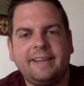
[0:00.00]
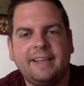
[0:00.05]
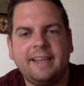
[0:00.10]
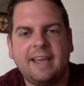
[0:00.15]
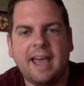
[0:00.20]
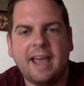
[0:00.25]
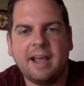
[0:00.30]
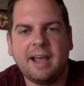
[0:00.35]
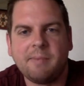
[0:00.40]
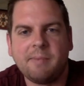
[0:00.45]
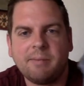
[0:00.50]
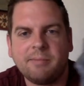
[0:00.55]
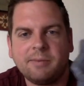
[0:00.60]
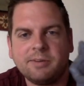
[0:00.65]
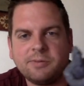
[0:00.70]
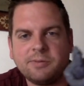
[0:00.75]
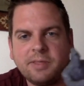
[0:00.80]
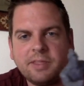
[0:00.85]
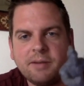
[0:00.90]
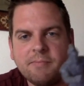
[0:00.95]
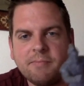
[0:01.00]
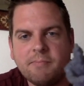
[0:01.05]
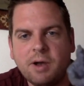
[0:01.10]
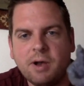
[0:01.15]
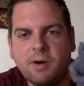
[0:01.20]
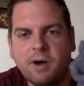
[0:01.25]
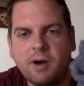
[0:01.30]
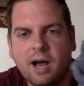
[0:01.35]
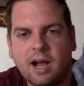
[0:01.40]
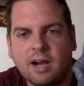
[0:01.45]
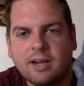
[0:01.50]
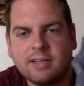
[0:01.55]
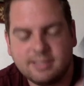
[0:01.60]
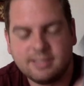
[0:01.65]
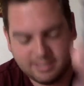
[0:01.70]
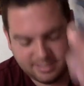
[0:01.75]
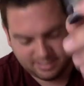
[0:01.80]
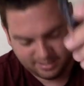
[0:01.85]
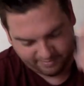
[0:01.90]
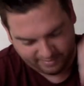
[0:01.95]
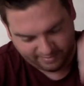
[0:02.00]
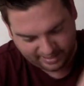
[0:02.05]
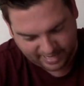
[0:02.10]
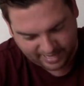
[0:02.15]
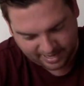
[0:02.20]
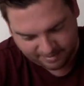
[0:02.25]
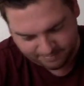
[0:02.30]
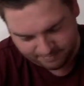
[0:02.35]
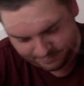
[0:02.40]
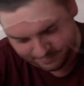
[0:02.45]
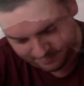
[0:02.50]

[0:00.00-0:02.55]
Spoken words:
gang members with their mohawks and stuff like that.